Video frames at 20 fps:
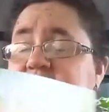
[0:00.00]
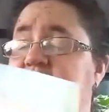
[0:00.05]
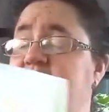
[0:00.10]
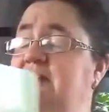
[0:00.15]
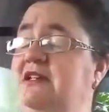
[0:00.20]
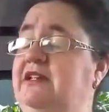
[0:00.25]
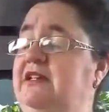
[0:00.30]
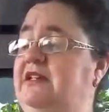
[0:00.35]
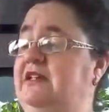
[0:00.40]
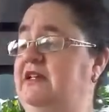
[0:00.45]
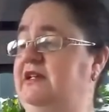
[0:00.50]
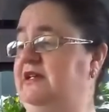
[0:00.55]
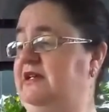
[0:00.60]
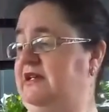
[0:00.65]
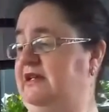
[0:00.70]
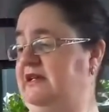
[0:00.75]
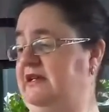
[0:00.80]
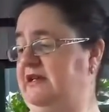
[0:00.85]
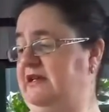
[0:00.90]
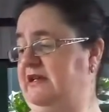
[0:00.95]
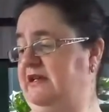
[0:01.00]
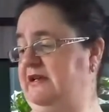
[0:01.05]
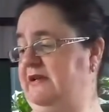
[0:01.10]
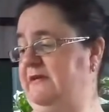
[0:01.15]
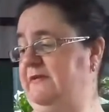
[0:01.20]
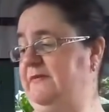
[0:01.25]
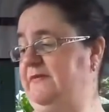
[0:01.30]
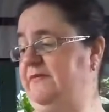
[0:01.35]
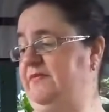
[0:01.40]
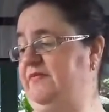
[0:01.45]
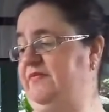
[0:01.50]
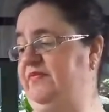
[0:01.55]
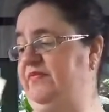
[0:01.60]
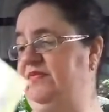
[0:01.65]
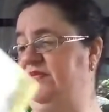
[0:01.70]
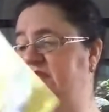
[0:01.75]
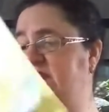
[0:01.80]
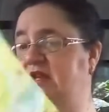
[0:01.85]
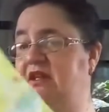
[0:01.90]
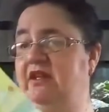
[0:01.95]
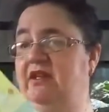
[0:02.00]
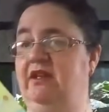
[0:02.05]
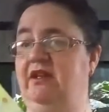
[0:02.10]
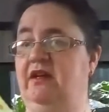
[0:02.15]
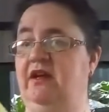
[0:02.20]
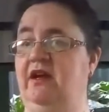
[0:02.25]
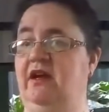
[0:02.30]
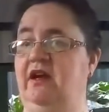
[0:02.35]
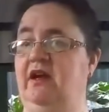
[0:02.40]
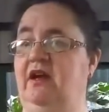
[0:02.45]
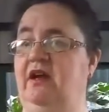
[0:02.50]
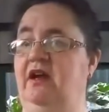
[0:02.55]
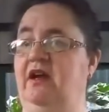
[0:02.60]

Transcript: Nobody speaks.